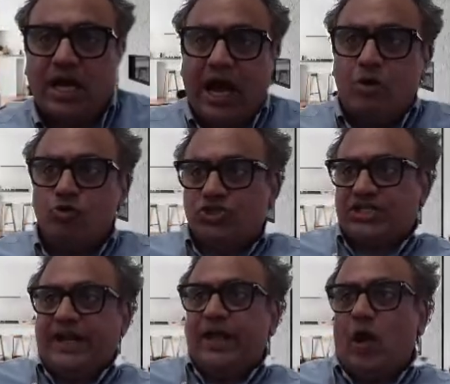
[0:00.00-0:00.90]

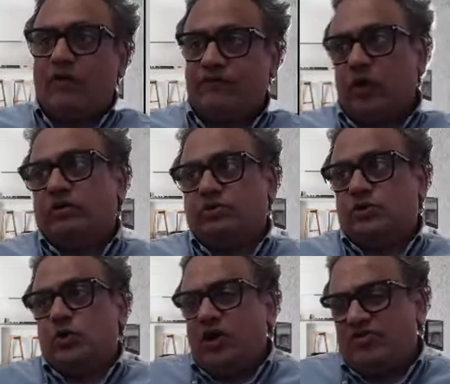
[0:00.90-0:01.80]
outside of, or do
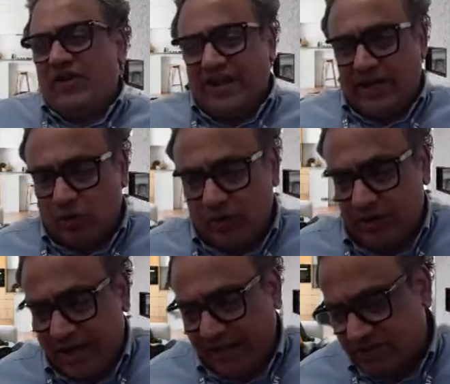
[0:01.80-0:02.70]
not try and include
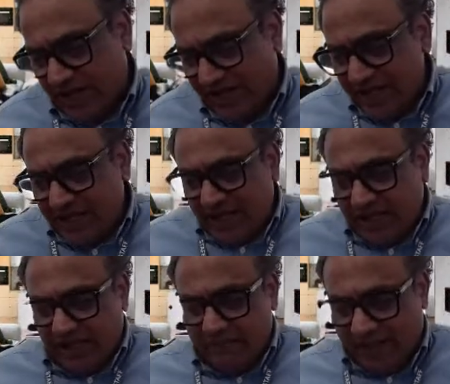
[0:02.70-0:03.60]
names like
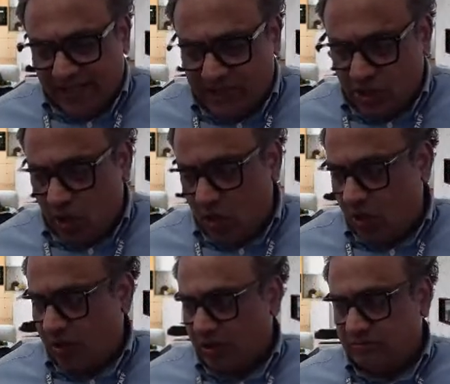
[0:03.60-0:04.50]
emails
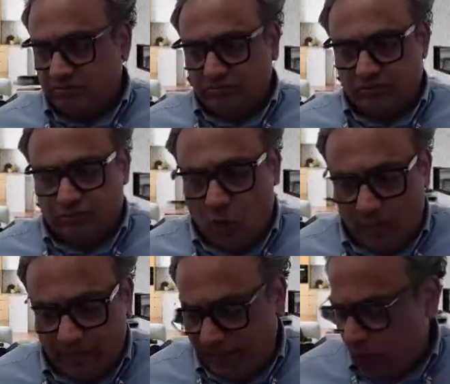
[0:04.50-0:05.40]
or
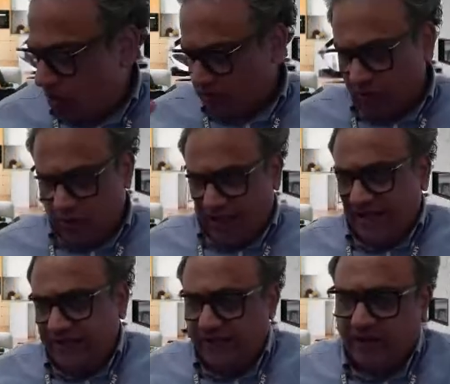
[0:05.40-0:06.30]
warm up or
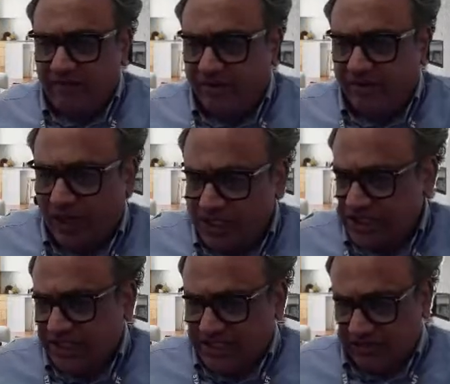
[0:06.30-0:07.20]
anything relevant to list,
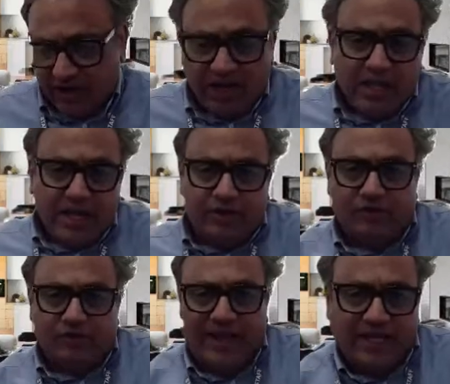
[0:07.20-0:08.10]
etc.
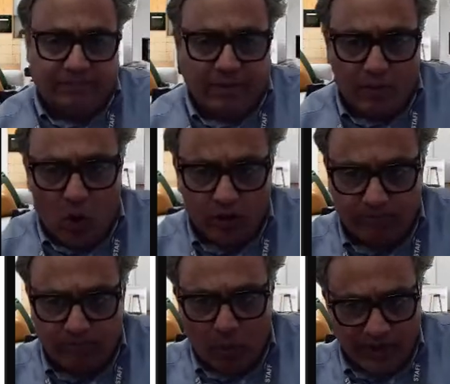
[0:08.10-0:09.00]
Try and keep them on
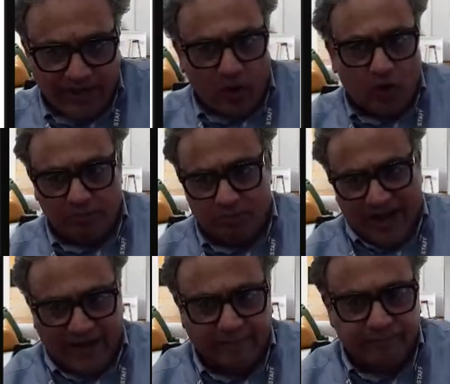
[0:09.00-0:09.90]
point, on
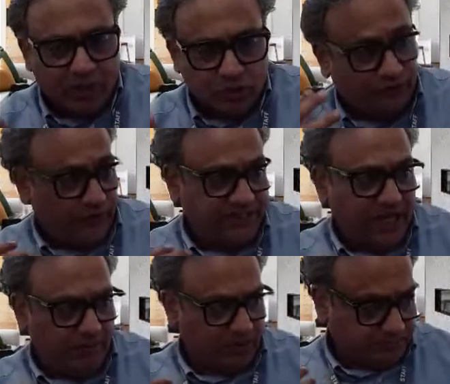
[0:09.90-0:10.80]
brand. So, for
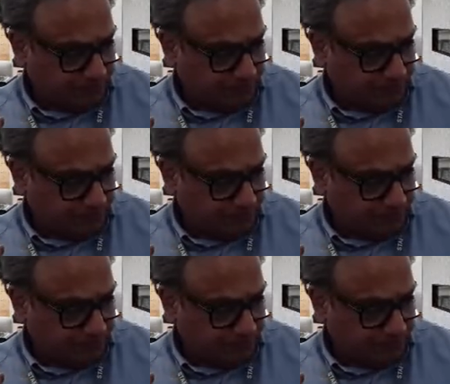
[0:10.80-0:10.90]
example,